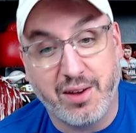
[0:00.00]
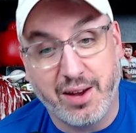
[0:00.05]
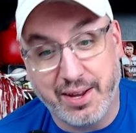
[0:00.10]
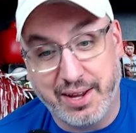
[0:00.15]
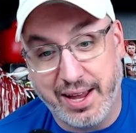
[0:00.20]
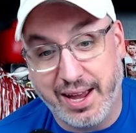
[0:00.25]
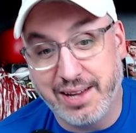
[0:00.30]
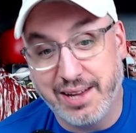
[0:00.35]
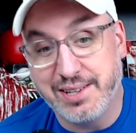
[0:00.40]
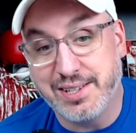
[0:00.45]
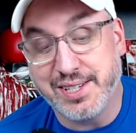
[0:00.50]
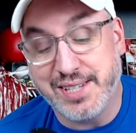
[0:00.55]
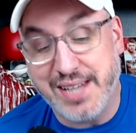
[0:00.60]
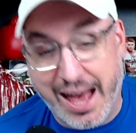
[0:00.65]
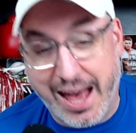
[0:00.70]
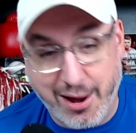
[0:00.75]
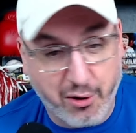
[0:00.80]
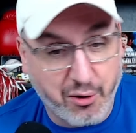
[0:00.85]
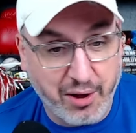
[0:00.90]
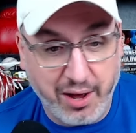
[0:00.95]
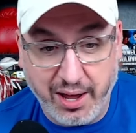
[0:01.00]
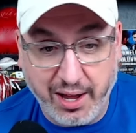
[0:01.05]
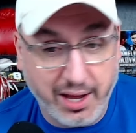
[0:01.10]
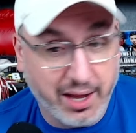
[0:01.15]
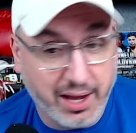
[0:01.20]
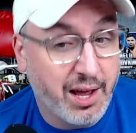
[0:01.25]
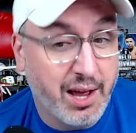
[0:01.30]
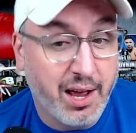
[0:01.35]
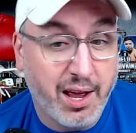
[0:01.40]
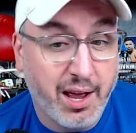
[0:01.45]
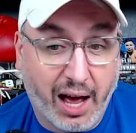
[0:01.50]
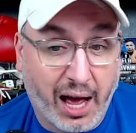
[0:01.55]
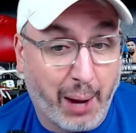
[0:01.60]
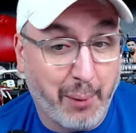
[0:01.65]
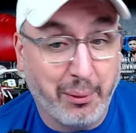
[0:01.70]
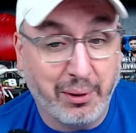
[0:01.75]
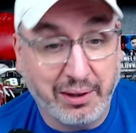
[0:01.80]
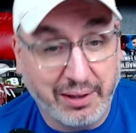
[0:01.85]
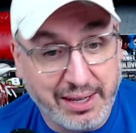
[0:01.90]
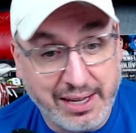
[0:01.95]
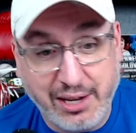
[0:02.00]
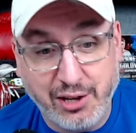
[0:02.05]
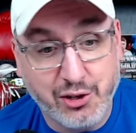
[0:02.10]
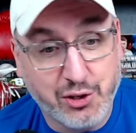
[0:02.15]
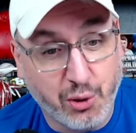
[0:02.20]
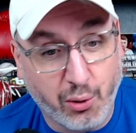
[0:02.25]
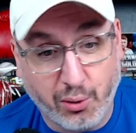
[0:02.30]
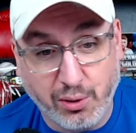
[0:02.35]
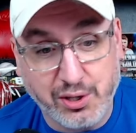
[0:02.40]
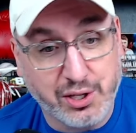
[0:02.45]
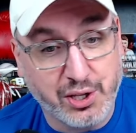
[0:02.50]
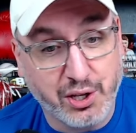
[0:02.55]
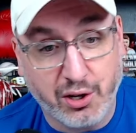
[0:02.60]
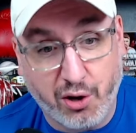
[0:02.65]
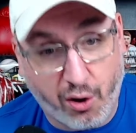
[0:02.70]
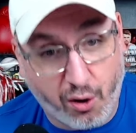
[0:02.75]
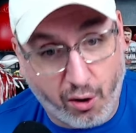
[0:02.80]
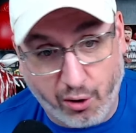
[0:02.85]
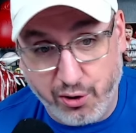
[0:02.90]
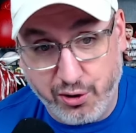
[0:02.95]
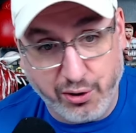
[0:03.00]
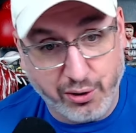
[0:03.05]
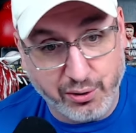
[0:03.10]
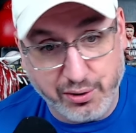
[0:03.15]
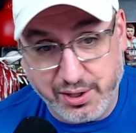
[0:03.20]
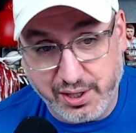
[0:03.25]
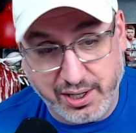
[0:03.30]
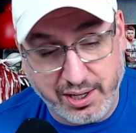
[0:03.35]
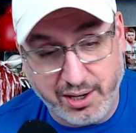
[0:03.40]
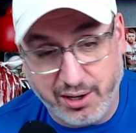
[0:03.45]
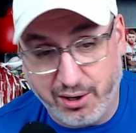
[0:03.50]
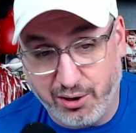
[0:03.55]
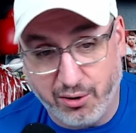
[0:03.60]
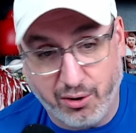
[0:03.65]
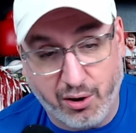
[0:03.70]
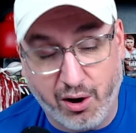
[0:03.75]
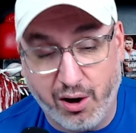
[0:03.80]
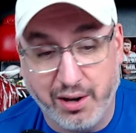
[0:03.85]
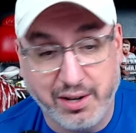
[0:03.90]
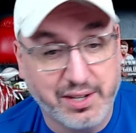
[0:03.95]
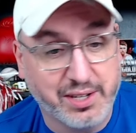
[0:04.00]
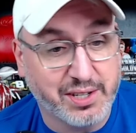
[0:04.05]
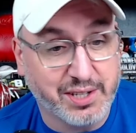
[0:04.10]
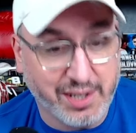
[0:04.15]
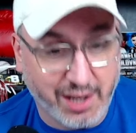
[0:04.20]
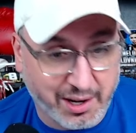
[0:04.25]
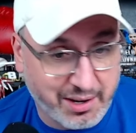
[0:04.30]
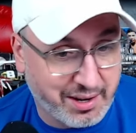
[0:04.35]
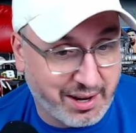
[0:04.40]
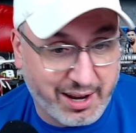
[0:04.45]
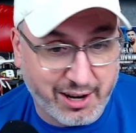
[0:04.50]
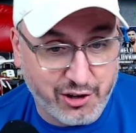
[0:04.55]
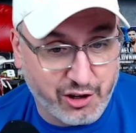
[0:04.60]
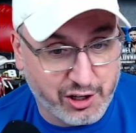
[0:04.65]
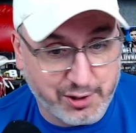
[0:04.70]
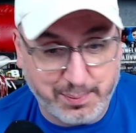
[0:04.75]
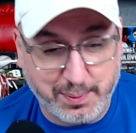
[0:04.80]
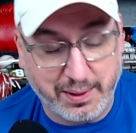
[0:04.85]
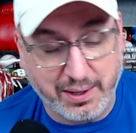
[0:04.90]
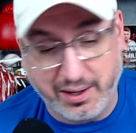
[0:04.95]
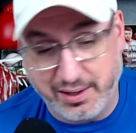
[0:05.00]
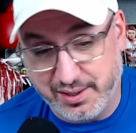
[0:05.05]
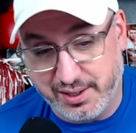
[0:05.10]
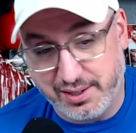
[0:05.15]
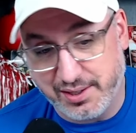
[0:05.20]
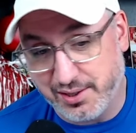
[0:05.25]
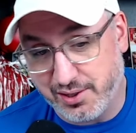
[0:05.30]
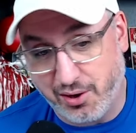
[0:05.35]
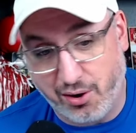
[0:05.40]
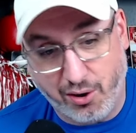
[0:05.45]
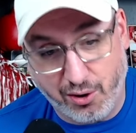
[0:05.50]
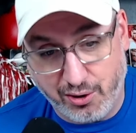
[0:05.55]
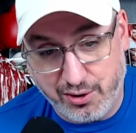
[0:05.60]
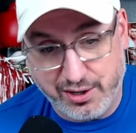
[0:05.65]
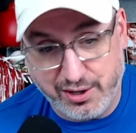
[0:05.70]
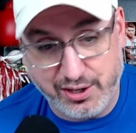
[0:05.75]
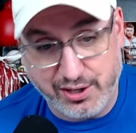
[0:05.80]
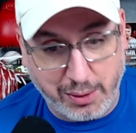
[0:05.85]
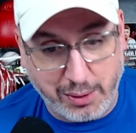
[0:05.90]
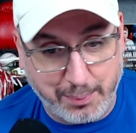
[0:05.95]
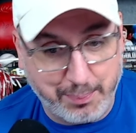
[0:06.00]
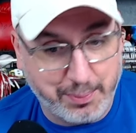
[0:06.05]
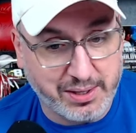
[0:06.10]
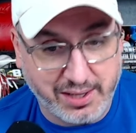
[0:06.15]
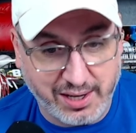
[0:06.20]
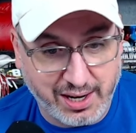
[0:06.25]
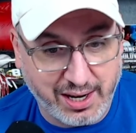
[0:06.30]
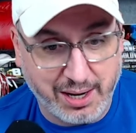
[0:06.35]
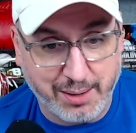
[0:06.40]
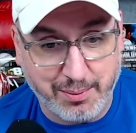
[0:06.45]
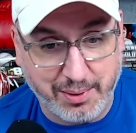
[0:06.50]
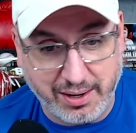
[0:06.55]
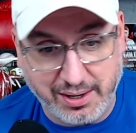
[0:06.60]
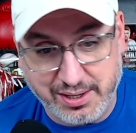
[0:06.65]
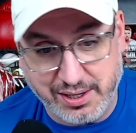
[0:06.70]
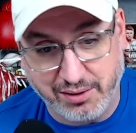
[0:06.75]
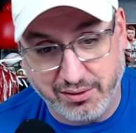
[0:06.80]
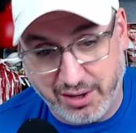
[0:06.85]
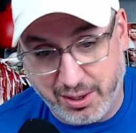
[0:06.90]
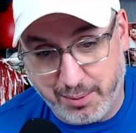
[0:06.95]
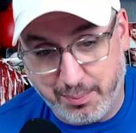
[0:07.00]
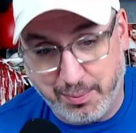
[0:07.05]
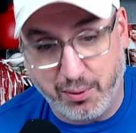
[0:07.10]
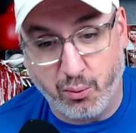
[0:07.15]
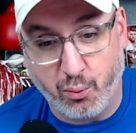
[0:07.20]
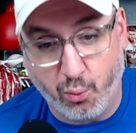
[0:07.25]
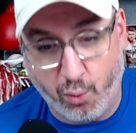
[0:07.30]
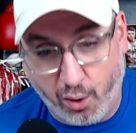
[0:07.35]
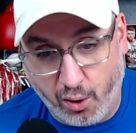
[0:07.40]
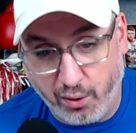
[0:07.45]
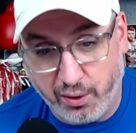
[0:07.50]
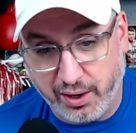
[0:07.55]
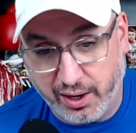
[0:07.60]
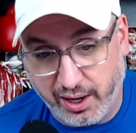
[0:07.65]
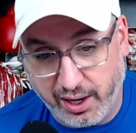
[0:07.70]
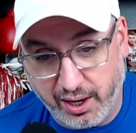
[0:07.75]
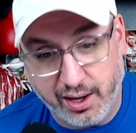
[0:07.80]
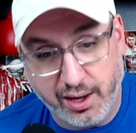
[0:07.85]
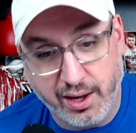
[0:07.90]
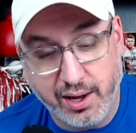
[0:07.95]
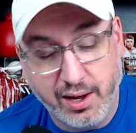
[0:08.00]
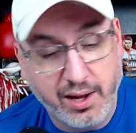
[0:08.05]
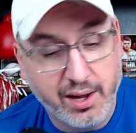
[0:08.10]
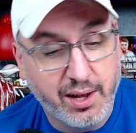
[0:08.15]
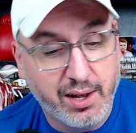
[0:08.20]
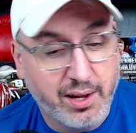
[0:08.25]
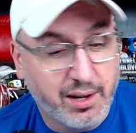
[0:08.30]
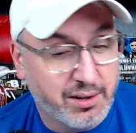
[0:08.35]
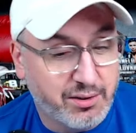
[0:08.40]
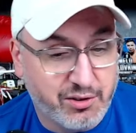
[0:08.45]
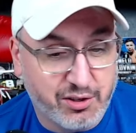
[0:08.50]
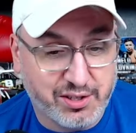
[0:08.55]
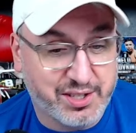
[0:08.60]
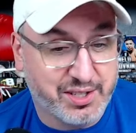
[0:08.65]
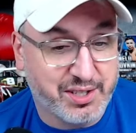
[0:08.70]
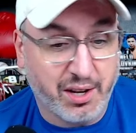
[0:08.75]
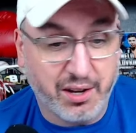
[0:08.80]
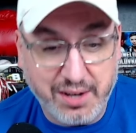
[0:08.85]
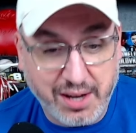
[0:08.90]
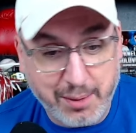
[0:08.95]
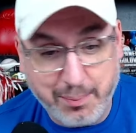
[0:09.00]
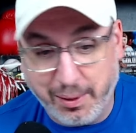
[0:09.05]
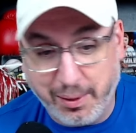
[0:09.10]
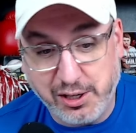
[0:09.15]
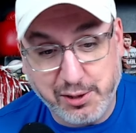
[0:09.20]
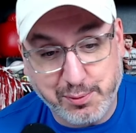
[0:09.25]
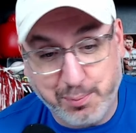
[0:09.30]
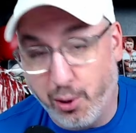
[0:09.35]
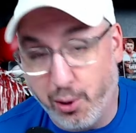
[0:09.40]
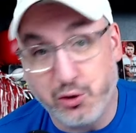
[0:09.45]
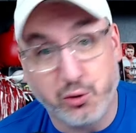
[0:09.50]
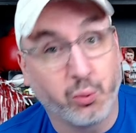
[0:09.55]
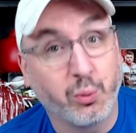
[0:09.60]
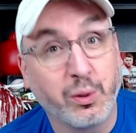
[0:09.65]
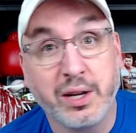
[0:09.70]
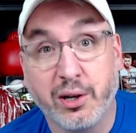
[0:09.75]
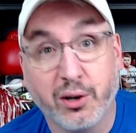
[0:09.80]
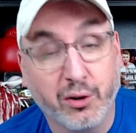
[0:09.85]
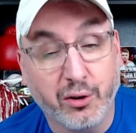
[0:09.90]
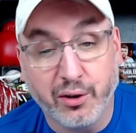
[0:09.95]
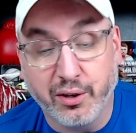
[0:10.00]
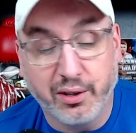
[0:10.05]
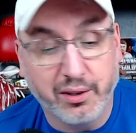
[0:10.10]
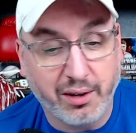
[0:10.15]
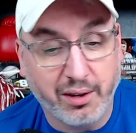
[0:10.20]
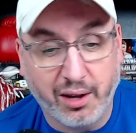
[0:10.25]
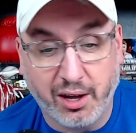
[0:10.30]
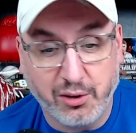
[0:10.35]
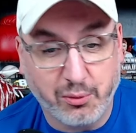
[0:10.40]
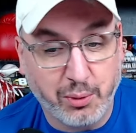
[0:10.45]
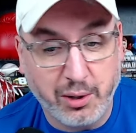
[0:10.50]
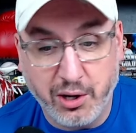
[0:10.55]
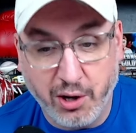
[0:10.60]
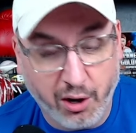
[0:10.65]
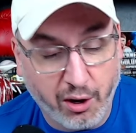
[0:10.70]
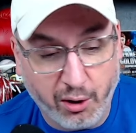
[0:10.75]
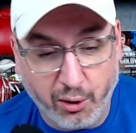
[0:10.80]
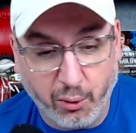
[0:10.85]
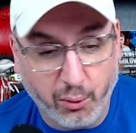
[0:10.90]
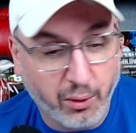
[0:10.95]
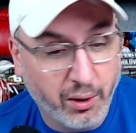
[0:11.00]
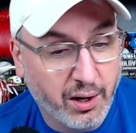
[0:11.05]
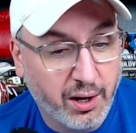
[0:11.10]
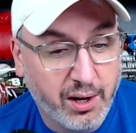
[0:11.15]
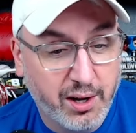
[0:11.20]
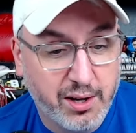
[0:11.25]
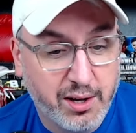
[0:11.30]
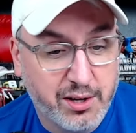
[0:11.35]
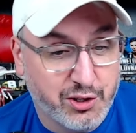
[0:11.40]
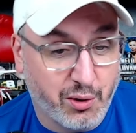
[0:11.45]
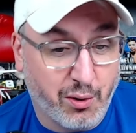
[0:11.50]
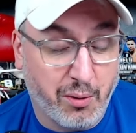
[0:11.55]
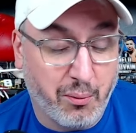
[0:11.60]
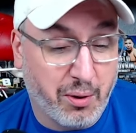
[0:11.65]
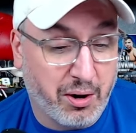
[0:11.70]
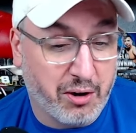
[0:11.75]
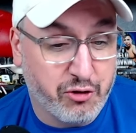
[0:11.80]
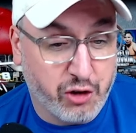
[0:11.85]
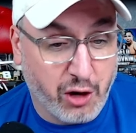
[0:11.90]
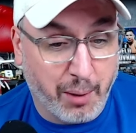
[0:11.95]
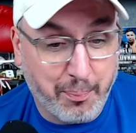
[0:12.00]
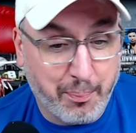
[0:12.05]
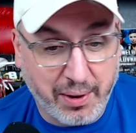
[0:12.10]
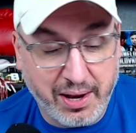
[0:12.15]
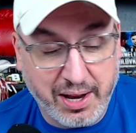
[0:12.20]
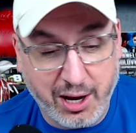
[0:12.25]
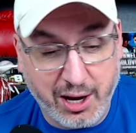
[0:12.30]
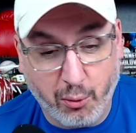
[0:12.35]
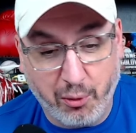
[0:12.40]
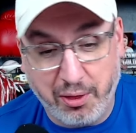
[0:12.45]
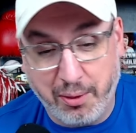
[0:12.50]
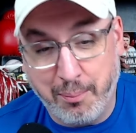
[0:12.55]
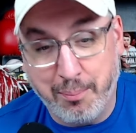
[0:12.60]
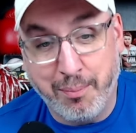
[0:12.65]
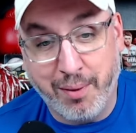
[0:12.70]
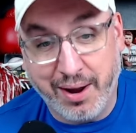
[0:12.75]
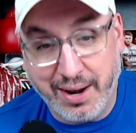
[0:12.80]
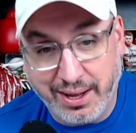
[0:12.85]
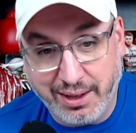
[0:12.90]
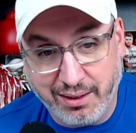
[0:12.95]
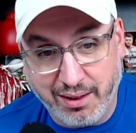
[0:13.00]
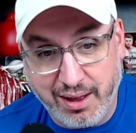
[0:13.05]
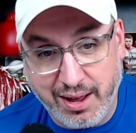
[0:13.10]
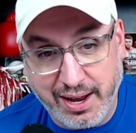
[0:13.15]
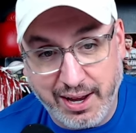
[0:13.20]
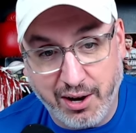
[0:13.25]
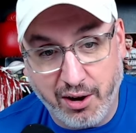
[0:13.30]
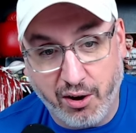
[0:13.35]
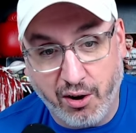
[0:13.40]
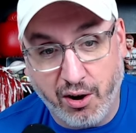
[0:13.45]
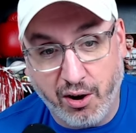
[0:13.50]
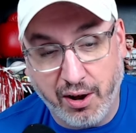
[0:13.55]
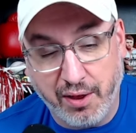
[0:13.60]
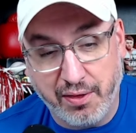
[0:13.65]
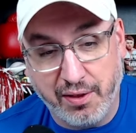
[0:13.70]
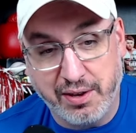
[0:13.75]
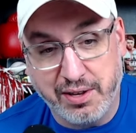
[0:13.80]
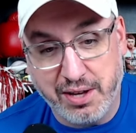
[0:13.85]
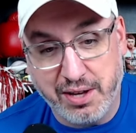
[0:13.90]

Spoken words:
Again, Saturday, I would lean towards the Cardinals here on Sunday just because it's hard to sweep a team and it's a little bit wonky. Just Sunday baseball is weird, as we know. So I want to jump in here with the money line on the